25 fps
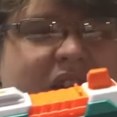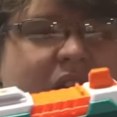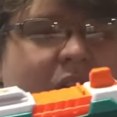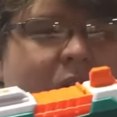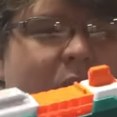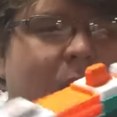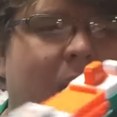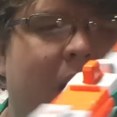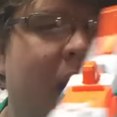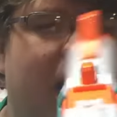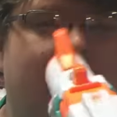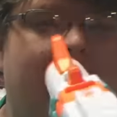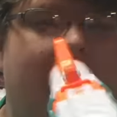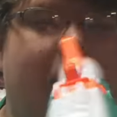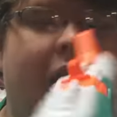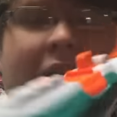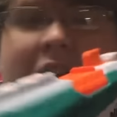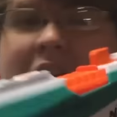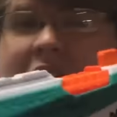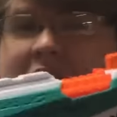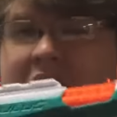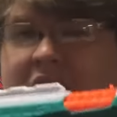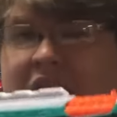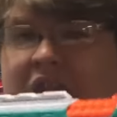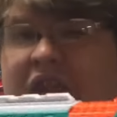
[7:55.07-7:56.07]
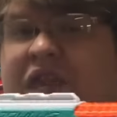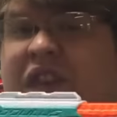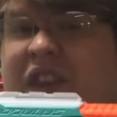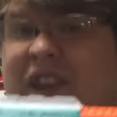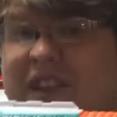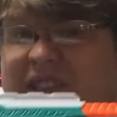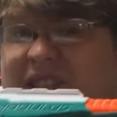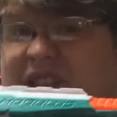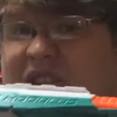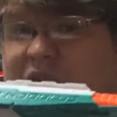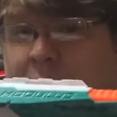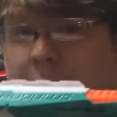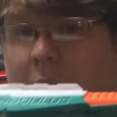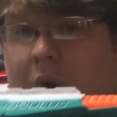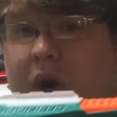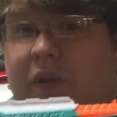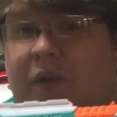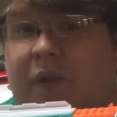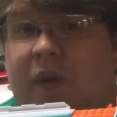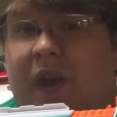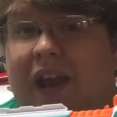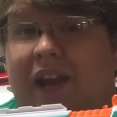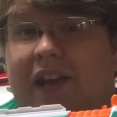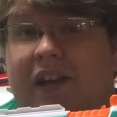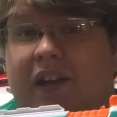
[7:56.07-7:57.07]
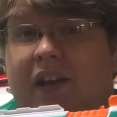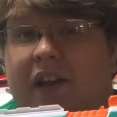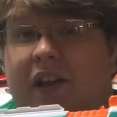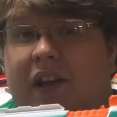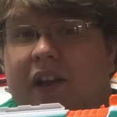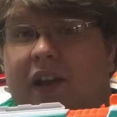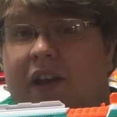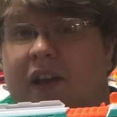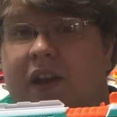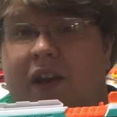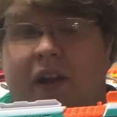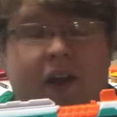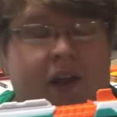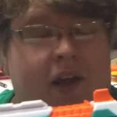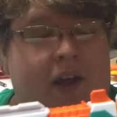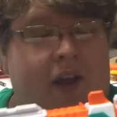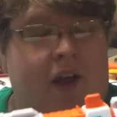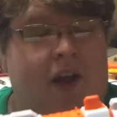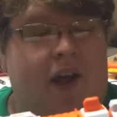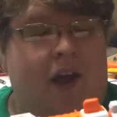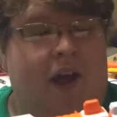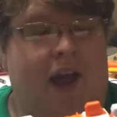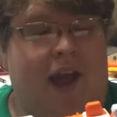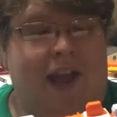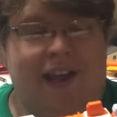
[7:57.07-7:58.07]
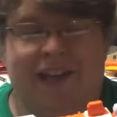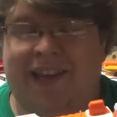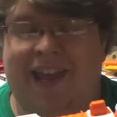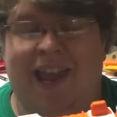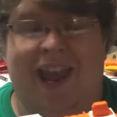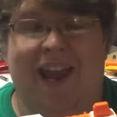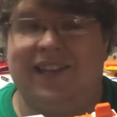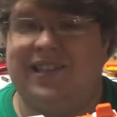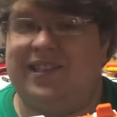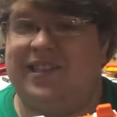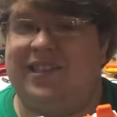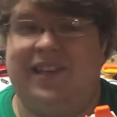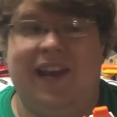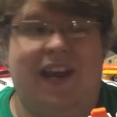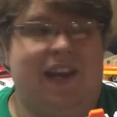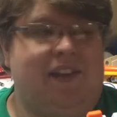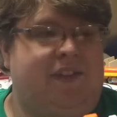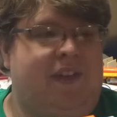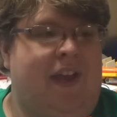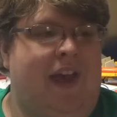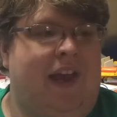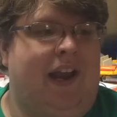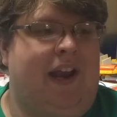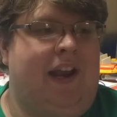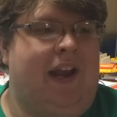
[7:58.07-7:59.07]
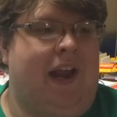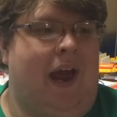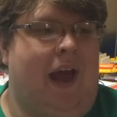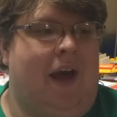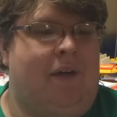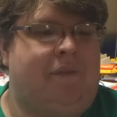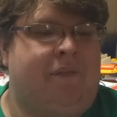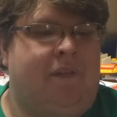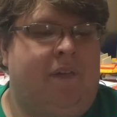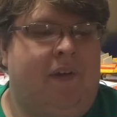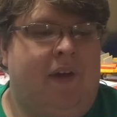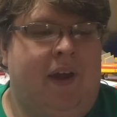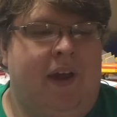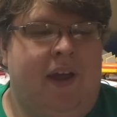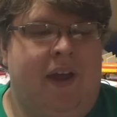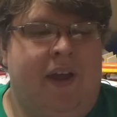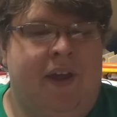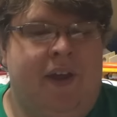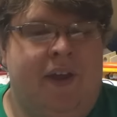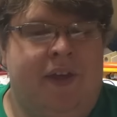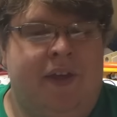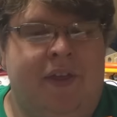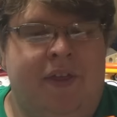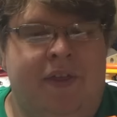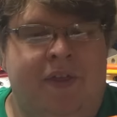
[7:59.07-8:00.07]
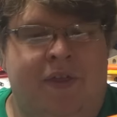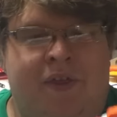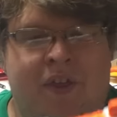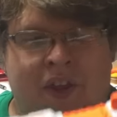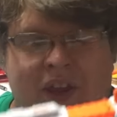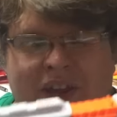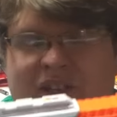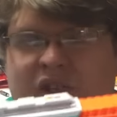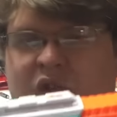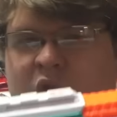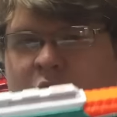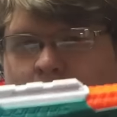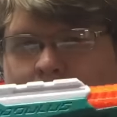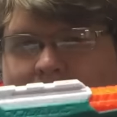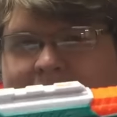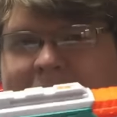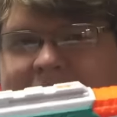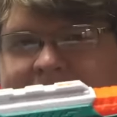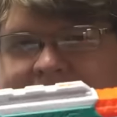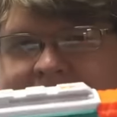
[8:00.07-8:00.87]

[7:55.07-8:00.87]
two, this is worth it. I can't state that enough. This right